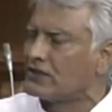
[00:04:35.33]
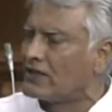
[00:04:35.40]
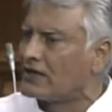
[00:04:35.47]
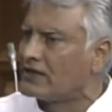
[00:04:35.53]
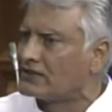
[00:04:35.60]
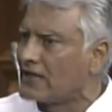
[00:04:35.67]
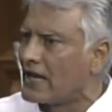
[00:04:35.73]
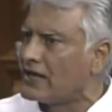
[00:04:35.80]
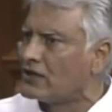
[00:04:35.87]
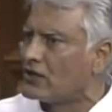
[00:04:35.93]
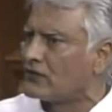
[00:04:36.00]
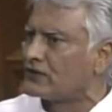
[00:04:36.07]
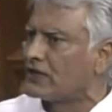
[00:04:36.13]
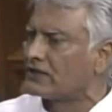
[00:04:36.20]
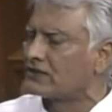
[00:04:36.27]
the design
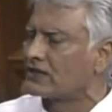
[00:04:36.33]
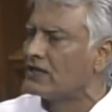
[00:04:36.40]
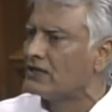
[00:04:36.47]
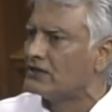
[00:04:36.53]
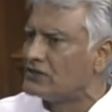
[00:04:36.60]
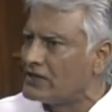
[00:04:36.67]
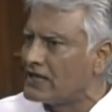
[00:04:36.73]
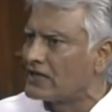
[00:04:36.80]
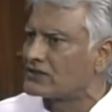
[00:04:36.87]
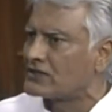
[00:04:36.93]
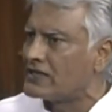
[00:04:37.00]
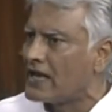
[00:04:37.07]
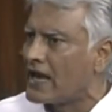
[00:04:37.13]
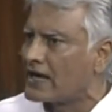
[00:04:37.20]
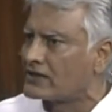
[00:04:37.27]
of this
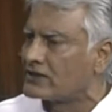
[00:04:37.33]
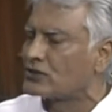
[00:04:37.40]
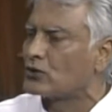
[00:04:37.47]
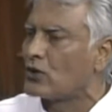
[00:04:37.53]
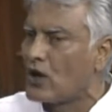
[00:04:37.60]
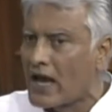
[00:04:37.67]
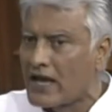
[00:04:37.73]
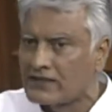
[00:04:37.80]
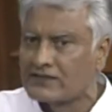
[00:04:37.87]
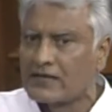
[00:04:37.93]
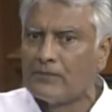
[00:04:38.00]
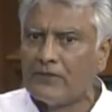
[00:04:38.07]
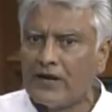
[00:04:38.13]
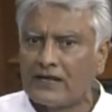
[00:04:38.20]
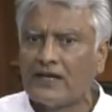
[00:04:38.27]
GST Act. So I
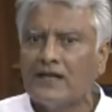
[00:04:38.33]
submit